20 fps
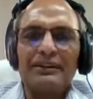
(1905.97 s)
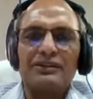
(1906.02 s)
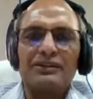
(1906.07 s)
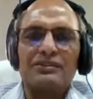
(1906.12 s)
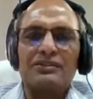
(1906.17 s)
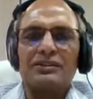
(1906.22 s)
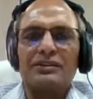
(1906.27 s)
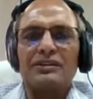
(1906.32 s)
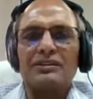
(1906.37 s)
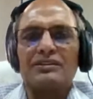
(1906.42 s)

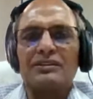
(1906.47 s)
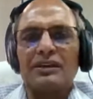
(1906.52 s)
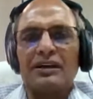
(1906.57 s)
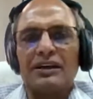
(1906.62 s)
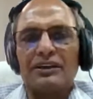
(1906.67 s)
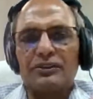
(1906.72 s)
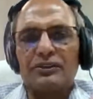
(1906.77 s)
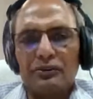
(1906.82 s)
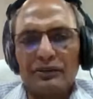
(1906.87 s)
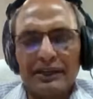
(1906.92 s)
as such,
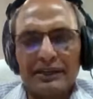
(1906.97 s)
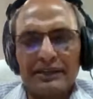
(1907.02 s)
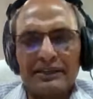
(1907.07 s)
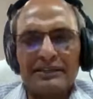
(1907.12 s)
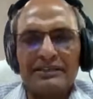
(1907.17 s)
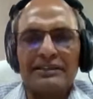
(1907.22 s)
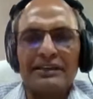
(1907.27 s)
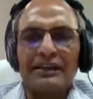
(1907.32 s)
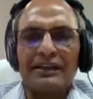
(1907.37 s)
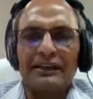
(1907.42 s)
I should
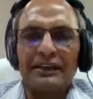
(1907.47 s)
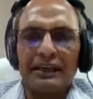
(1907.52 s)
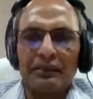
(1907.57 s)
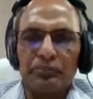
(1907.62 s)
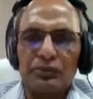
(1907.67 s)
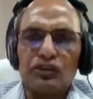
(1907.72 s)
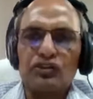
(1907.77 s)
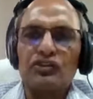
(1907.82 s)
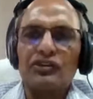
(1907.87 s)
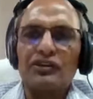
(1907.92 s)
understand
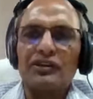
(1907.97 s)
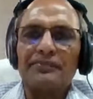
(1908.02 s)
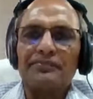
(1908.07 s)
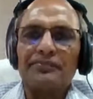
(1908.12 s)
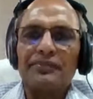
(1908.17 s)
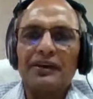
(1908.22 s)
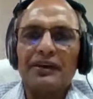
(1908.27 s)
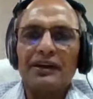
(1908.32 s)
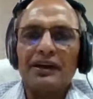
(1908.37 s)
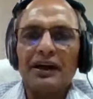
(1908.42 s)
chemistry,